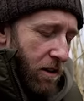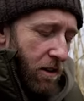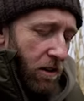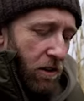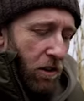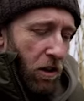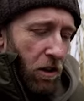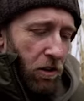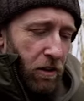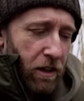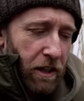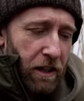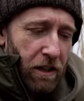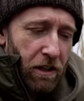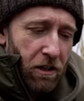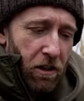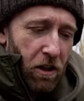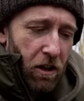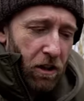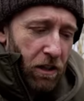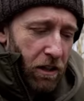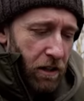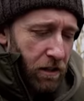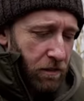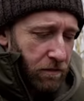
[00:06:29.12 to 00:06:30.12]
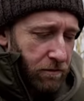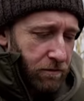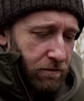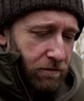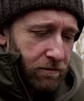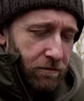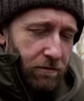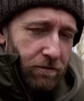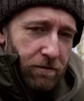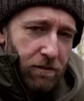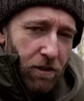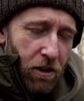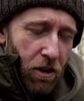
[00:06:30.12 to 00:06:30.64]
locking collar
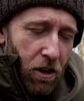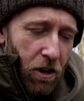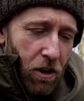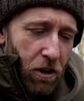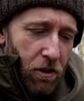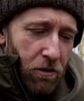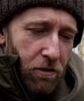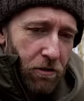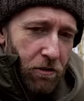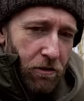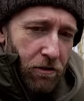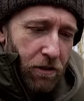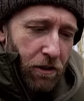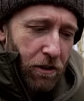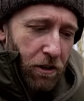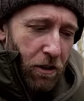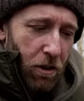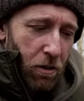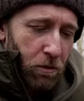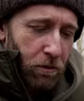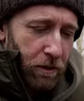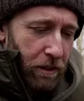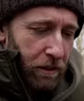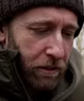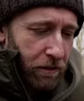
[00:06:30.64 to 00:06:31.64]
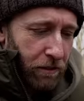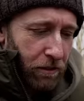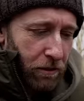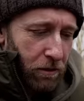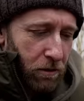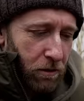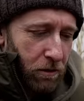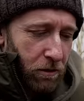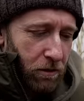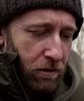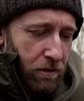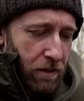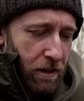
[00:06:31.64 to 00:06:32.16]
on the loading
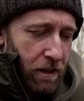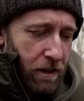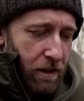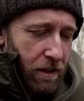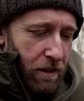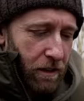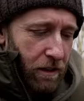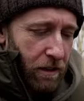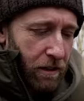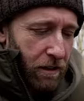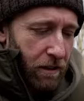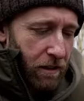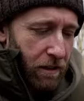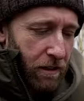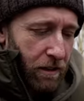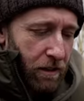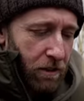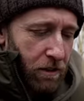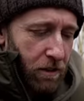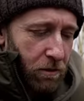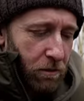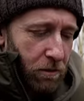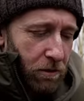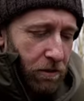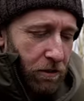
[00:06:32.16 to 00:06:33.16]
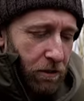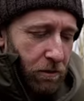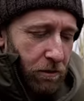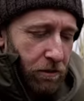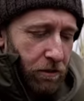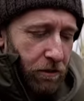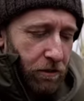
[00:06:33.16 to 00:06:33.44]
tool. And all we do is